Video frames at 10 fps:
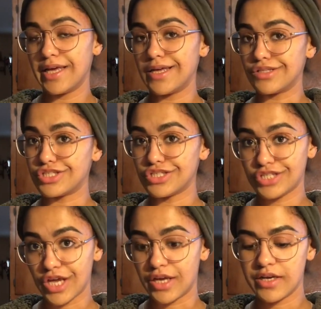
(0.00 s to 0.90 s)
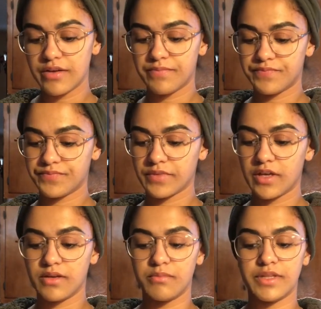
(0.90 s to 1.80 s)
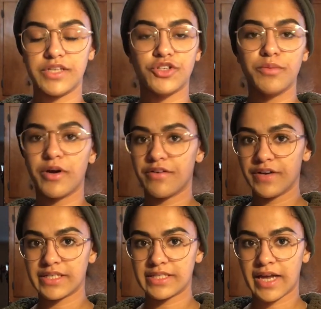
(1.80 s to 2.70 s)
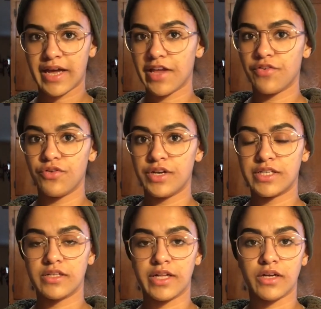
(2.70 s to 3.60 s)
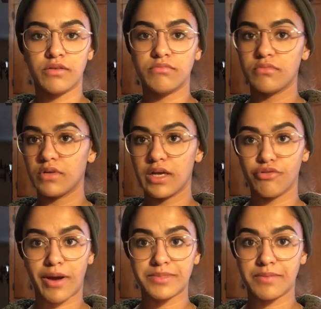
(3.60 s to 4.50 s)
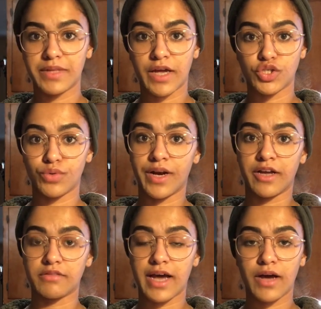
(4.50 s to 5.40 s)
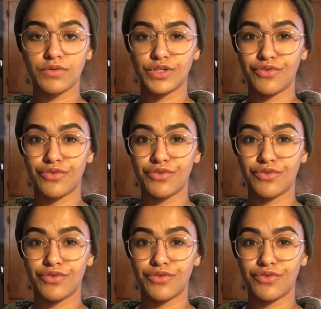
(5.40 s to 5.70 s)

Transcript: instead. But these are a perfect snack if you need to like grab something as you're running out the house.